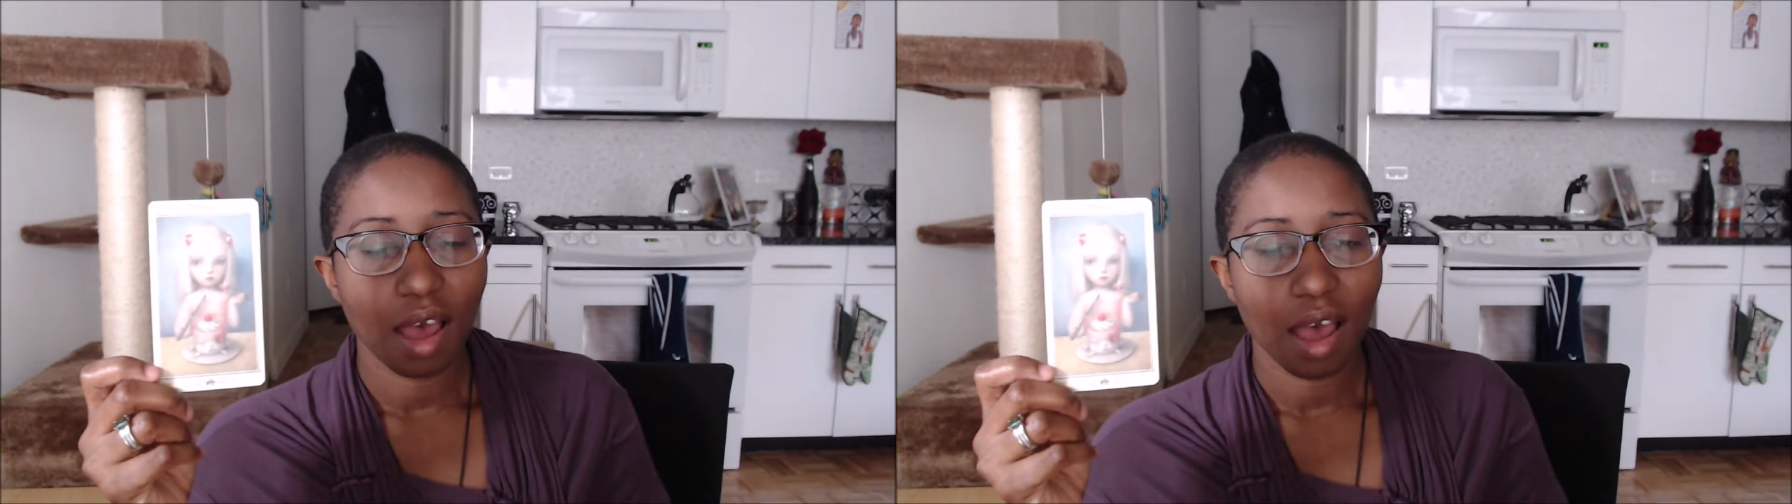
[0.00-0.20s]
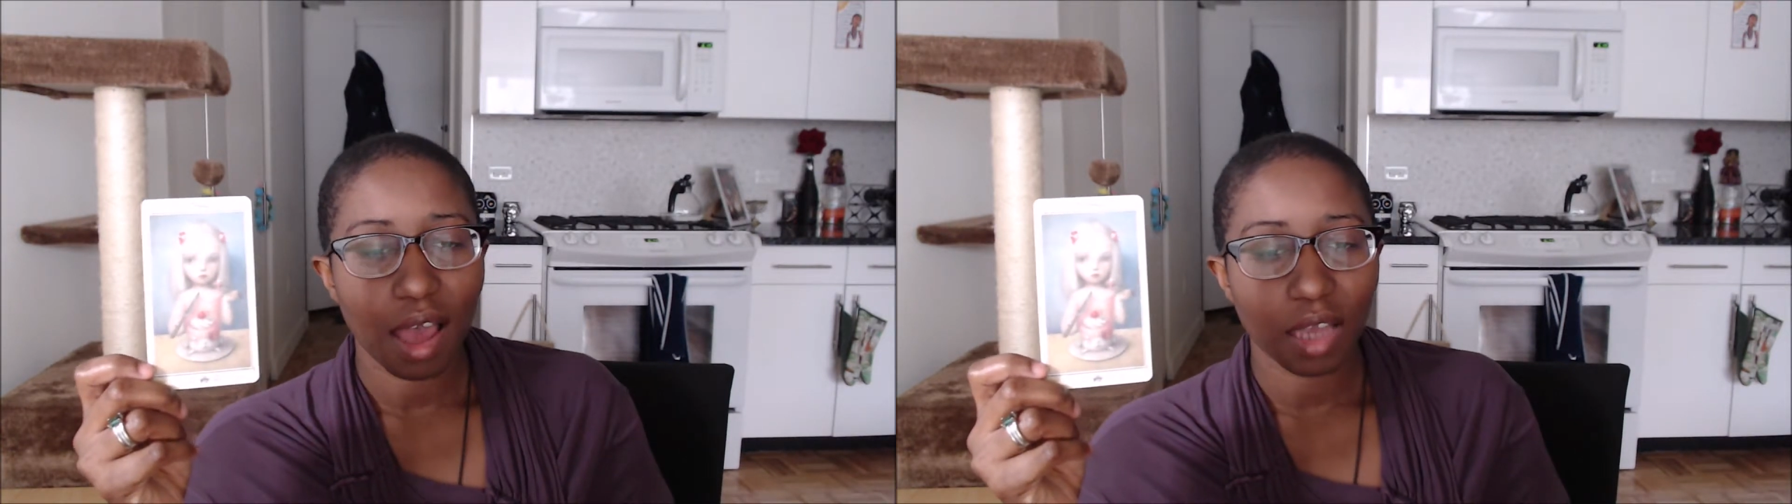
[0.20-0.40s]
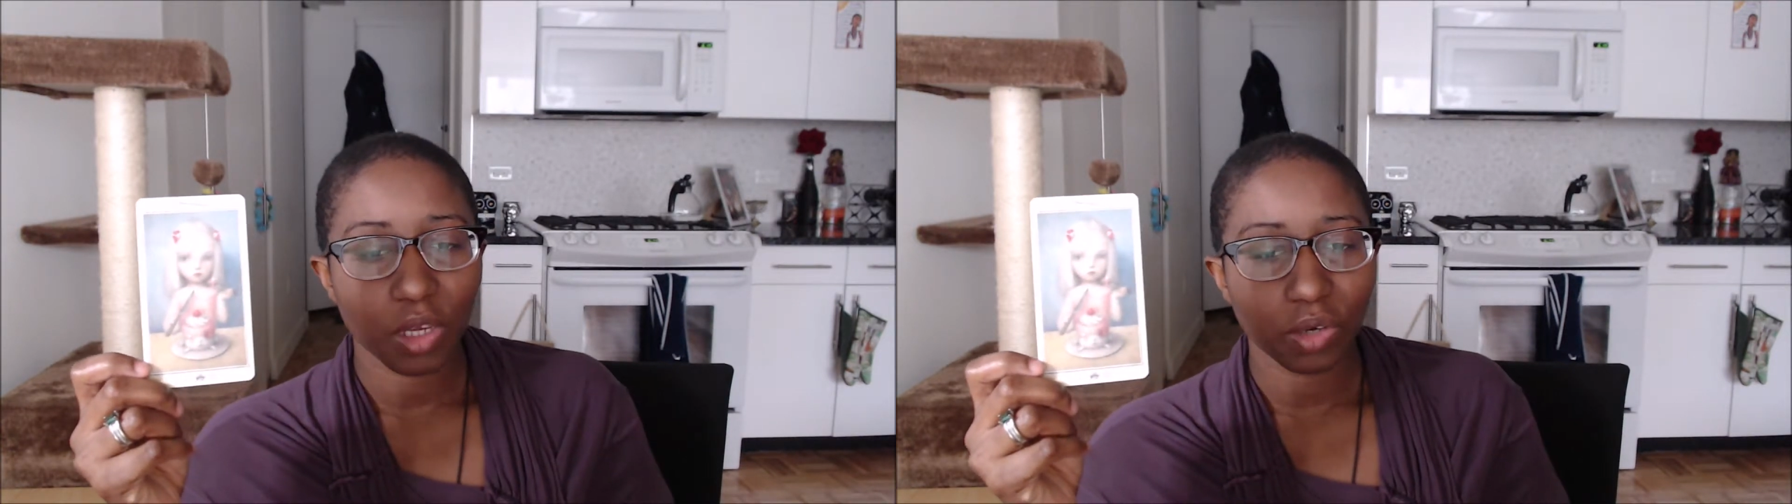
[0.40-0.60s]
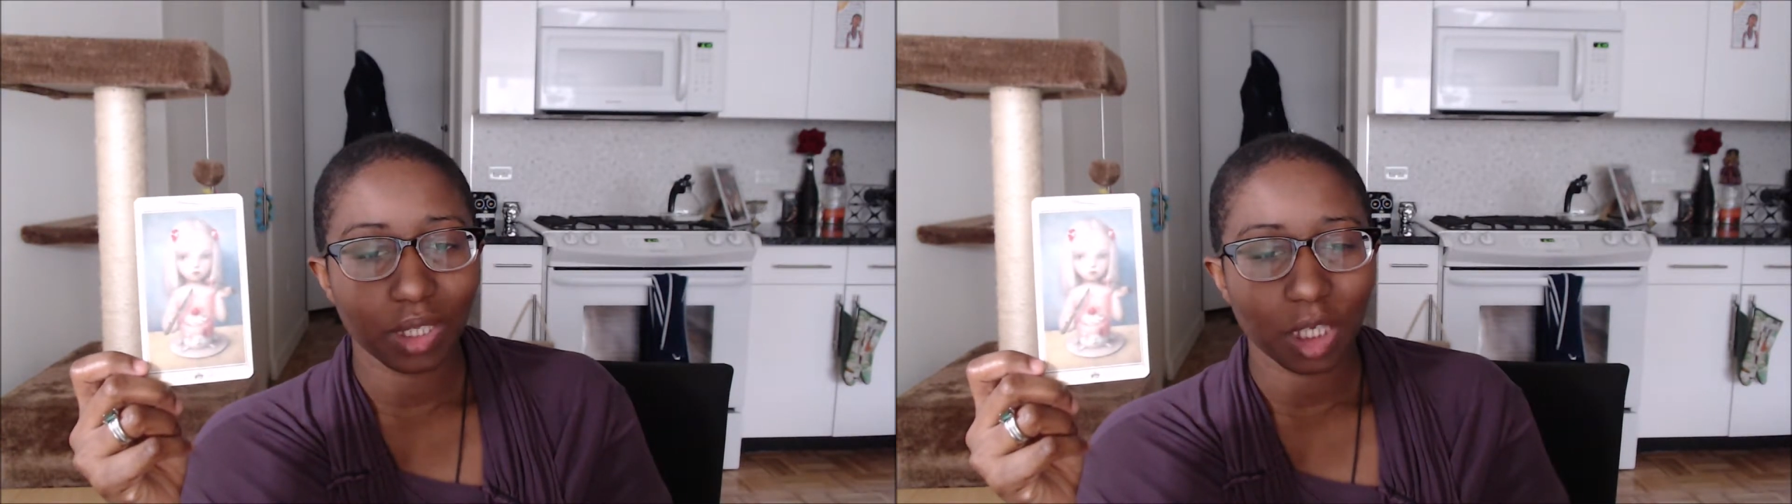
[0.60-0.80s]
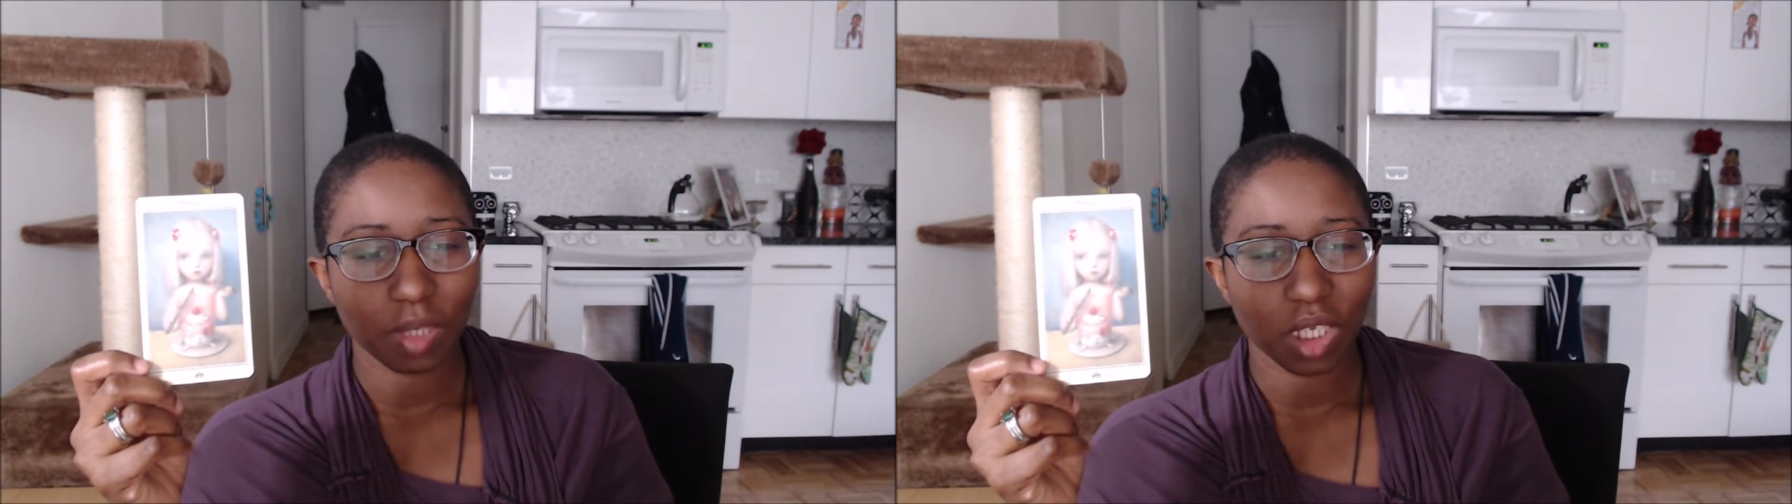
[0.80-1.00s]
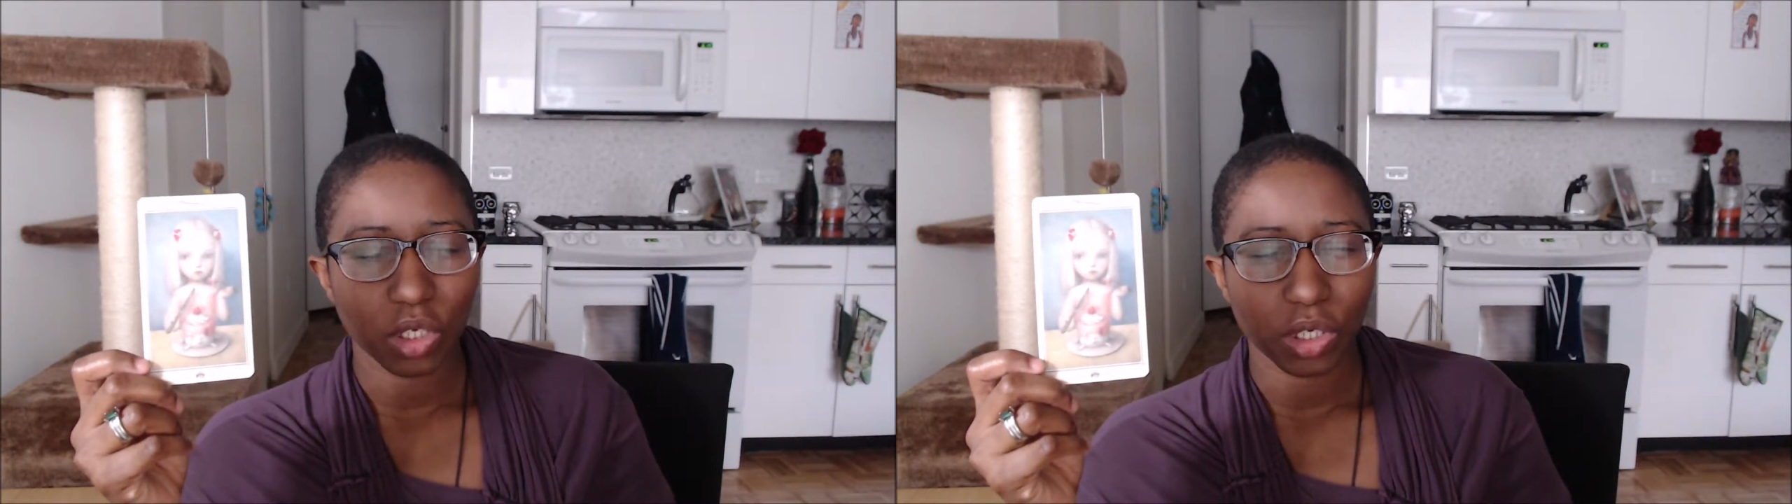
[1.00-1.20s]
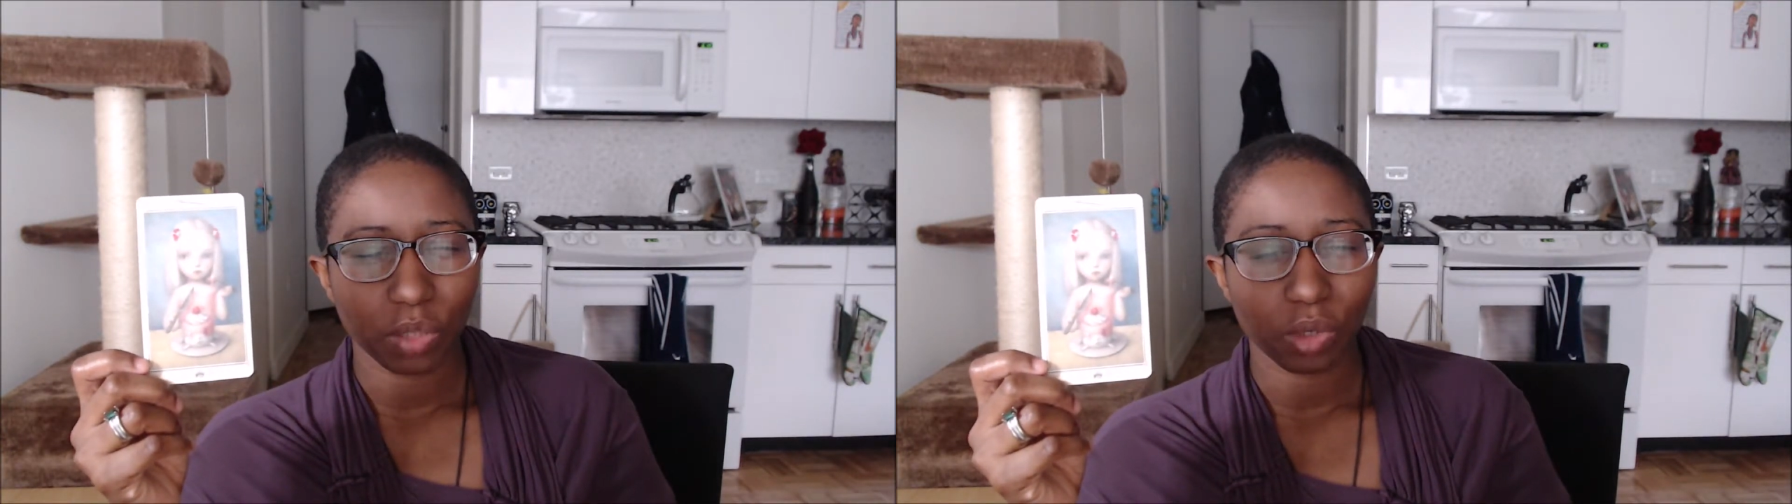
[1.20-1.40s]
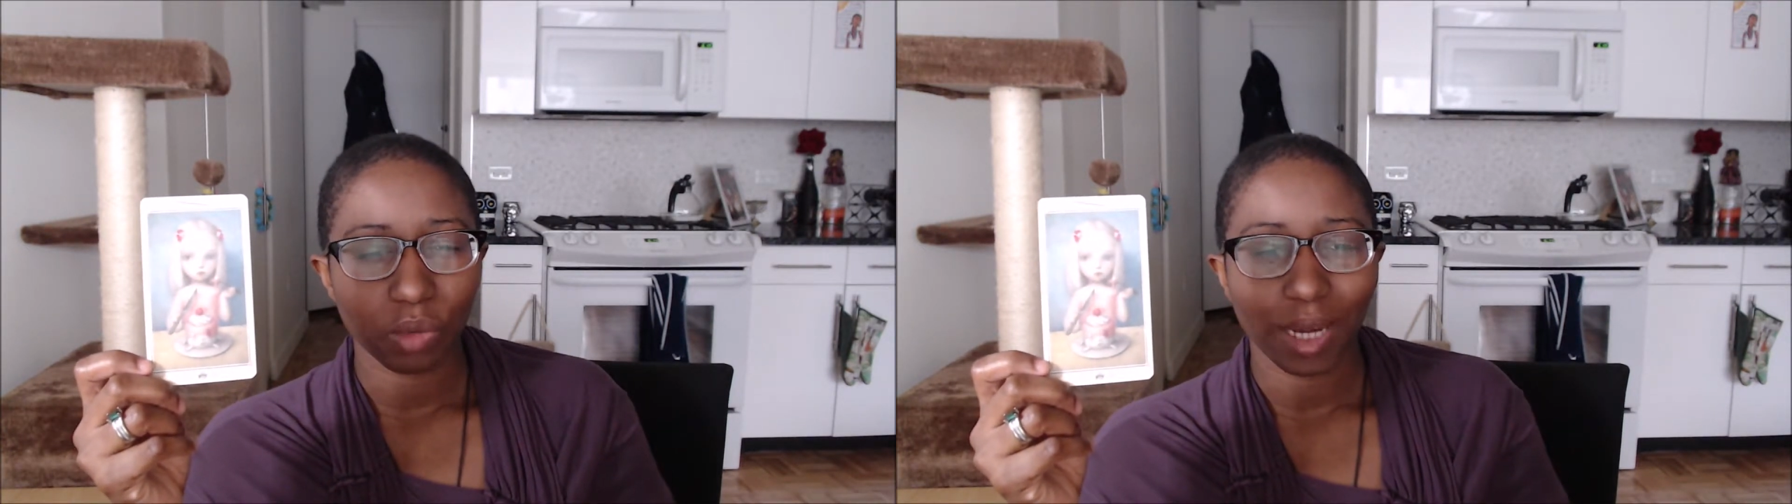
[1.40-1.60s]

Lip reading: you're in this position where right